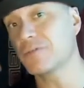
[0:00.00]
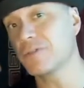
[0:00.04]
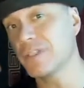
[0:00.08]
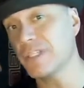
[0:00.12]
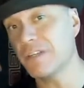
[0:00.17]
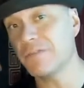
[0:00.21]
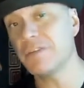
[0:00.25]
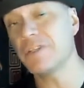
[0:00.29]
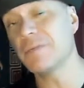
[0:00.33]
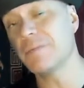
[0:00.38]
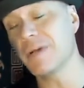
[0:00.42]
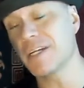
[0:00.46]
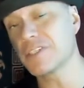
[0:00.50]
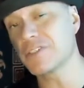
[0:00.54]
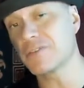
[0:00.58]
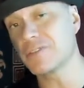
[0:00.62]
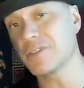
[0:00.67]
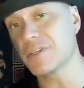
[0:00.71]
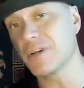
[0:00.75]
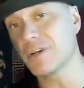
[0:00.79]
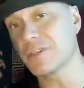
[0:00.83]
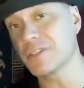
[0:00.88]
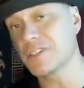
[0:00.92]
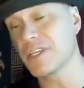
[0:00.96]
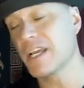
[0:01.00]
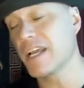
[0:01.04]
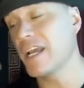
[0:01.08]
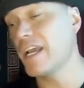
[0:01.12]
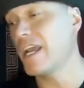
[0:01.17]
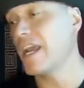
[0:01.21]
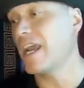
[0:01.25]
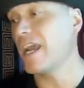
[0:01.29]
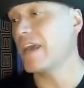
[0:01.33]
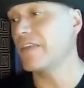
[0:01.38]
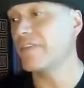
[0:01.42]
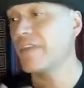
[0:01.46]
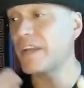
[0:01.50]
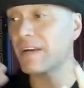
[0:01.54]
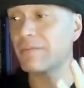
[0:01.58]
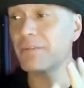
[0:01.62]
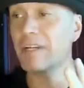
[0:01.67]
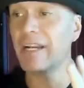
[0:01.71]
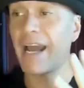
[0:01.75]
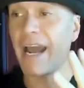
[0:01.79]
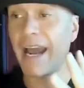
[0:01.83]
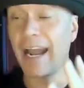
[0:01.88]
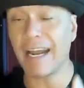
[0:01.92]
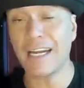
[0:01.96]
will give you the best results. And then I'm
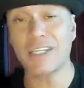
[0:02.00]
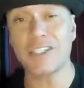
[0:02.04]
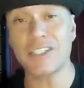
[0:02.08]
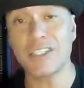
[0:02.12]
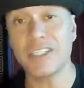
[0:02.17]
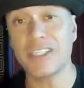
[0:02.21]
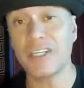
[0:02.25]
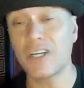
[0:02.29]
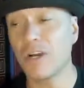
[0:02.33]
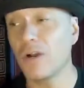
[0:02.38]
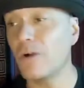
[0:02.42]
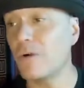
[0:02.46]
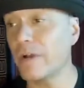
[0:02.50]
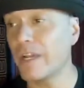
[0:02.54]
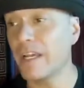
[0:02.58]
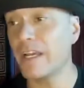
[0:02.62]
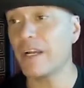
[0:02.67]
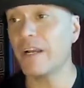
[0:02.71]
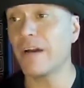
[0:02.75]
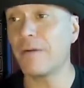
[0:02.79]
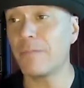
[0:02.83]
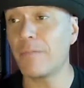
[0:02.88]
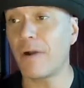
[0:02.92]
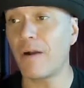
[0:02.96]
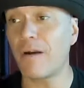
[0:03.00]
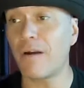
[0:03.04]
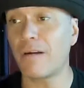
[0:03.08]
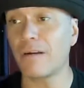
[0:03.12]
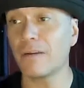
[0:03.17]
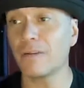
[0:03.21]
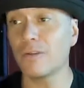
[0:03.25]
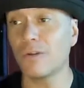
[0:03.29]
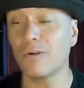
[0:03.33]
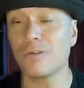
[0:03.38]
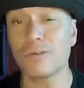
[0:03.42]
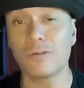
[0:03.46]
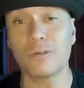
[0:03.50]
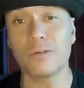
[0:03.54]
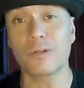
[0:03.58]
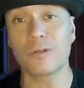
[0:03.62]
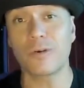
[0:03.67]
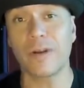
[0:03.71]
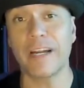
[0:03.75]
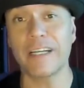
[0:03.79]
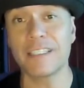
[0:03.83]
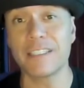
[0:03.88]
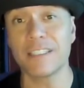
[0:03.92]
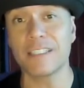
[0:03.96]
going to actually go hit up our local
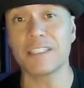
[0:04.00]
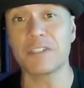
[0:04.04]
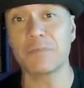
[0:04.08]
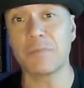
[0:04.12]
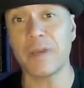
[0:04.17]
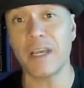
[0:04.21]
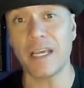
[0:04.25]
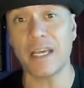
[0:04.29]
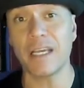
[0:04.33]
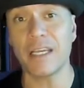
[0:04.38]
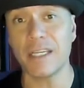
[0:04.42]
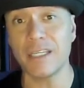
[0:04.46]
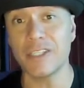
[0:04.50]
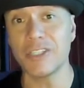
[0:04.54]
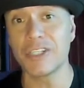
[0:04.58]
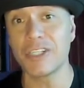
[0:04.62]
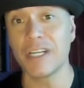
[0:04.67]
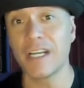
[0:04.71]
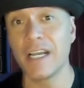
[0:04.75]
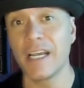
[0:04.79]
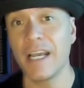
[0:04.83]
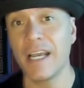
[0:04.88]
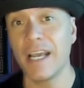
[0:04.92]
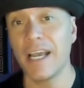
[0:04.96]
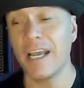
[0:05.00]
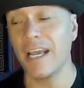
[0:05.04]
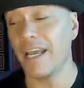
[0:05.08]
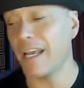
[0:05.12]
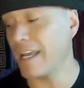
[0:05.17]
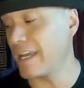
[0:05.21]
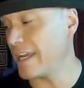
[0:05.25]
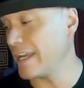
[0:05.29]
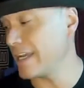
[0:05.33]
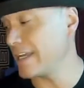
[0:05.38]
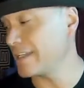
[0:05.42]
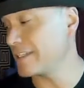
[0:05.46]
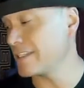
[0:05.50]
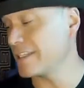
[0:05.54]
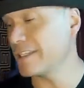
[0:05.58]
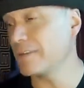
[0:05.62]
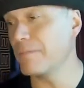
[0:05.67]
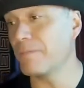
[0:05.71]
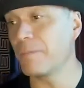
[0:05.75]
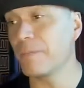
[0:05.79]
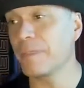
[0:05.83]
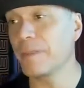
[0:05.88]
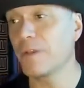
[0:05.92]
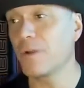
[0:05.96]
Craigslist page and
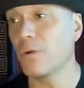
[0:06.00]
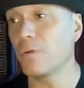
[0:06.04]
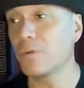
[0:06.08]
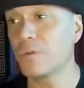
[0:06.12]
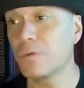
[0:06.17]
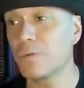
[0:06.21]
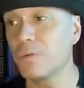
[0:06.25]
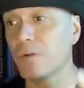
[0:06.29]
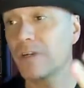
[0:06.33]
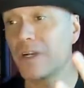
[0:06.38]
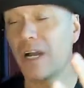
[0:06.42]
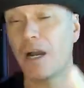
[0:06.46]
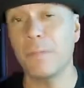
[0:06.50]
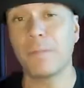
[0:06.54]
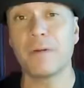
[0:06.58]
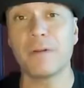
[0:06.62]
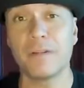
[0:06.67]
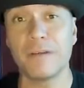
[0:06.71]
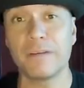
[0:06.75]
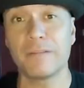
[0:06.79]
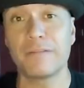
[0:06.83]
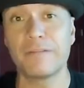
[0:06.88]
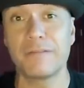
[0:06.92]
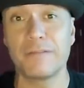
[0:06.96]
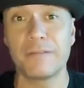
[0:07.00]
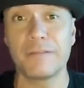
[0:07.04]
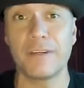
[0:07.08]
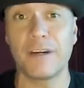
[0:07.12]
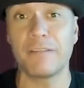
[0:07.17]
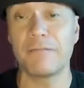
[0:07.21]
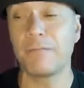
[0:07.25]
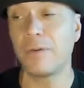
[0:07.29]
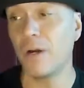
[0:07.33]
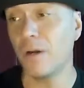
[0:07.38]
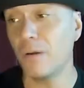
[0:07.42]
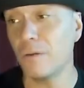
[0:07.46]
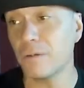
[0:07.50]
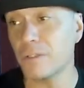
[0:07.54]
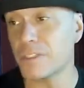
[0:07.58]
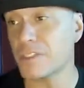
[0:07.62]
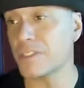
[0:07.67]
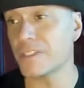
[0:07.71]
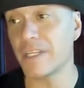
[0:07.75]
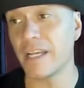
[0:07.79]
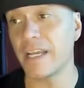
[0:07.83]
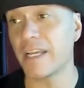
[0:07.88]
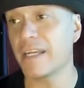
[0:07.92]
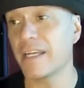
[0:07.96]
go through a couple of
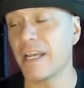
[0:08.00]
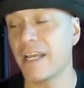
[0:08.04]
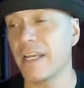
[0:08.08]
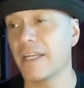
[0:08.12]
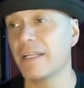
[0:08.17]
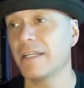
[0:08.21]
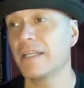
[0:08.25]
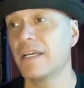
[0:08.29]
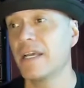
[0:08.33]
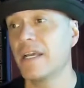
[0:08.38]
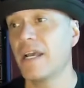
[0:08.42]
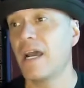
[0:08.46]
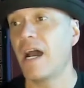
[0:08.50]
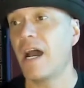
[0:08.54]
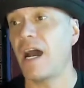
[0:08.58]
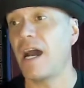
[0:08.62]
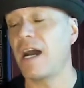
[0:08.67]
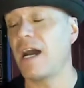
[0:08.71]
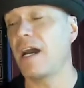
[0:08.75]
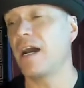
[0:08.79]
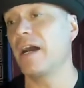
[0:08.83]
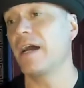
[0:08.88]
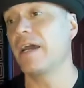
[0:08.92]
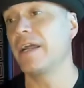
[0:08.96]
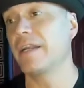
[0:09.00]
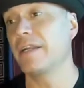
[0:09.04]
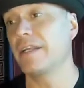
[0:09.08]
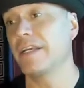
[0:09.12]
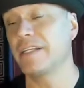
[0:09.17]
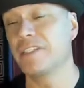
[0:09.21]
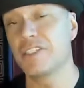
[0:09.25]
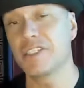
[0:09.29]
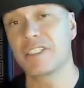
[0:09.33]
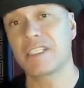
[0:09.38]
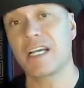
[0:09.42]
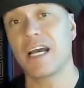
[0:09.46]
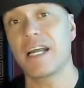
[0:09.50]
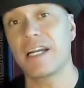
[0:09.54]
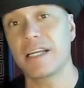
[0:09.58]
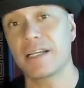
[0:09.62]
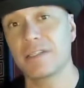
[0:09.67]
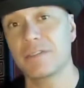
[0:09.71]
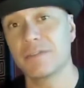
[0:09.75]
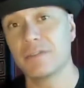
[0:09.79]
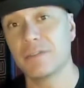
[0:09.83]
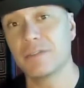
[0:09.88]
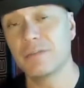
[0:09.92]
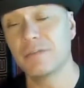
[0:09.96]
posts and just kind
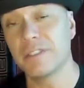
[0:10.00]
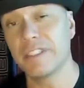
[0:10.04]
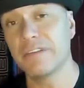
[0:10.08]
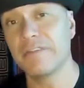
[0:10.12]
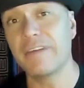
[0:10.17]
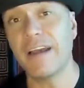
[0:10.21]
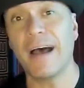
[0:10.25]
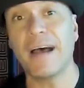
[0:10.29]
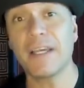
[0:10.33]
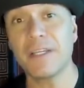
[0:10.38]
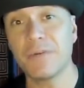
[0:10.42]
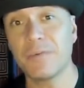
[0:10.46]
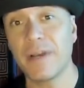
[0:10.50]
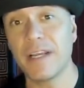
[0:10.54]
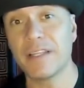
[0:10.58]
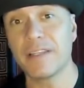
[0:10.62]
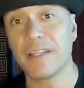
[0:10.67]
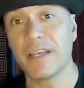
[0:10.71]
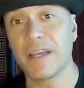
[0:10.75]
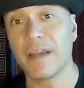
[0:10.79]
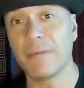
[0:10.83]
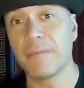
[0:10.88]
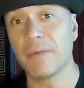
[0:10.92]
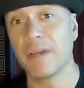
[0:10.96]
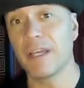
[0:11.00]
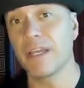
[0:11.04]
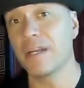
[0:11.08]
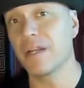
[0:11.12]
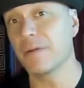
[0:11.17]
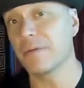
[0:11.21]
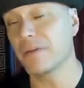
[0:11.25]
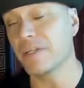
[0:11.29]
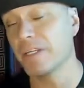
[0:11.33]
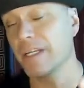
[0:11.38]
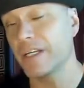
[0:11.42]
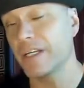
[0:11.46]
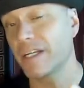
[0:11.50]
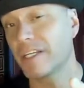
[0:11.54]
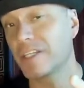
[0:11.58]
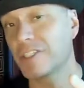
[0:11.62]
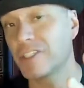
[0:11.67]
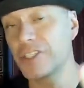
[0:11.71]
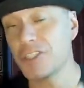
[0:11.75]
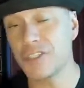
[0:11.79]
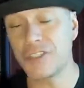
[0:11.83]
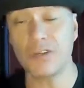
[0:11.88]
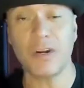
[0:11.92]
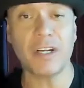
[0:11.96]
of evaluate them in a
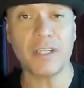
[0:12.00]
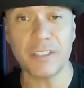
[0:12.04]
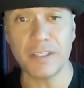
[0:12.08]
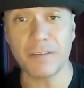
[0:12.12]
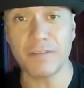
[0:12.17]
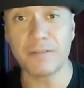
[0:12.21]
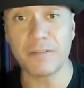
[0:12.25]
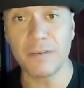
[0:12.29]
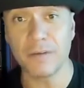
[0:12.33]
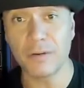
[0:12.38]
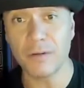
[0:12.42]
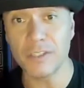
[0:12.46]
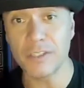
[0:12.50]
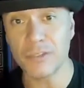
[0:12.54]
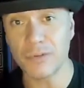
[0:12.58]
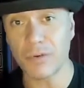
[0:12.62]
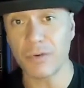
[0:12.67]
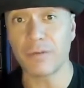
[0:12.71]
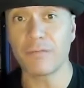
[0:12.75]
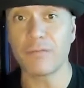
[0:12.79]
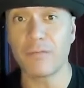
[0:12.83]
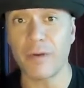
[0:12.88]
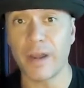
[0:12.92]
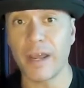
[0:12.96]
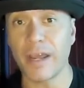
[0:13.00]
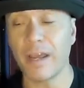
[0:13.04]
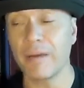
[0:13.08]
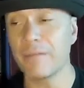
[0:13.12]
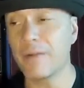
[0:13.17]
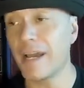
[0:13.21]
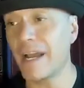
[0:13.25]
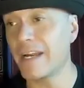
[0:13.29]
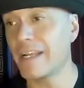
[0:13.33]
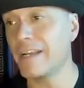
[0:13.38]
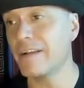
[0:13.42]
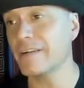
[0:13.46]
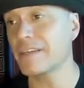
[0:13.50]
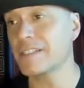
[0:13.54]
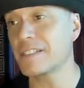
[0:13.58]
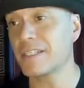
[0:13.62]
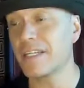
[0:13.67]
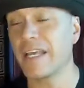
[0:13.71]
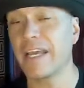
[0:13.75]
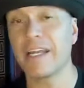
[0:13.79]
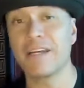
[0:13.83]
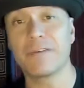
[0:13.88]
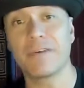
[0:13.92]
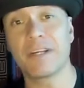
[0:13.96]
constructive sort of way. I'm not here to
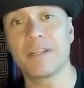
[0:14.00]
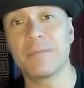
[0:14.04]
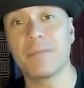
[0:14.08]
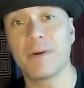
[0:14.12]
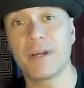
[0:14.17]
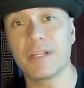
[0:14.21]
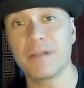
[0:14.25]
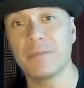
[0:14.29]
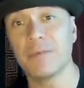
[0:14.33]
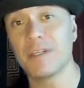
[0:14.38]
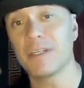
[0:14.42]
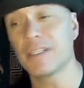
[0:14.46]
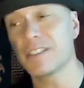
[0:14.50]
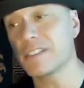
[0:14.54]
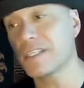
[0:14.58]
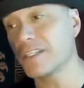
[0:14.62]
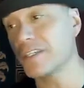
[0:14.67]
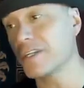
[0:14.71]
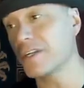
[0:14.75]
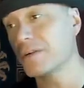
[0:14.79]
slander anybody because,